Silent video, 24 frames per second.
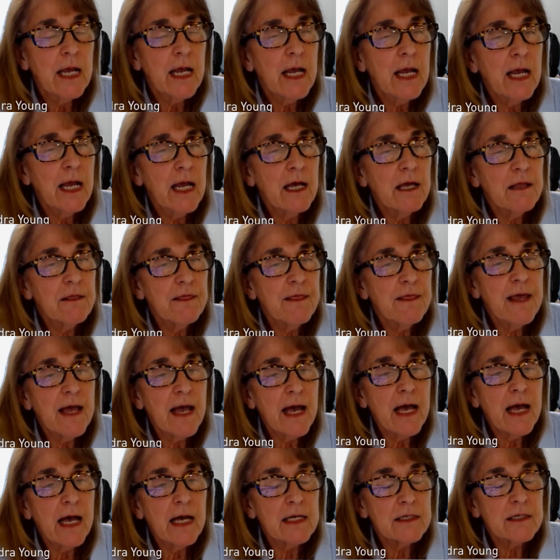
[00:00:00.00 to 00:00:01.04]
and
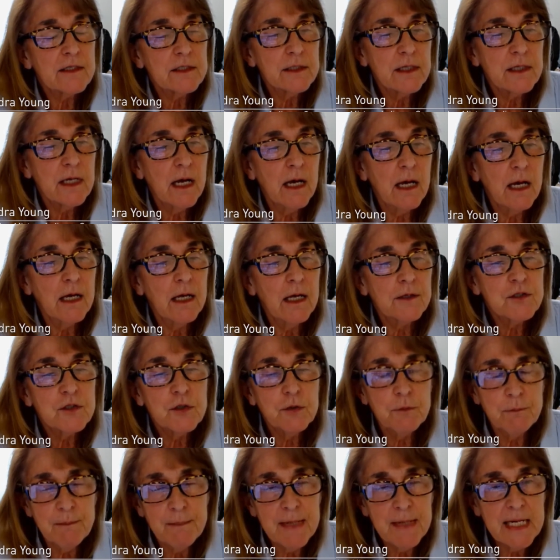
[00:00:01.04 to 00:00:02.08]
that to
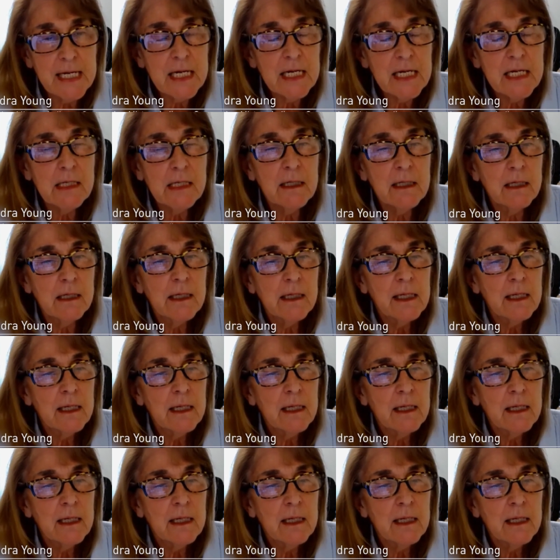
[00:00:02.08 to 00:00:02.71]
me,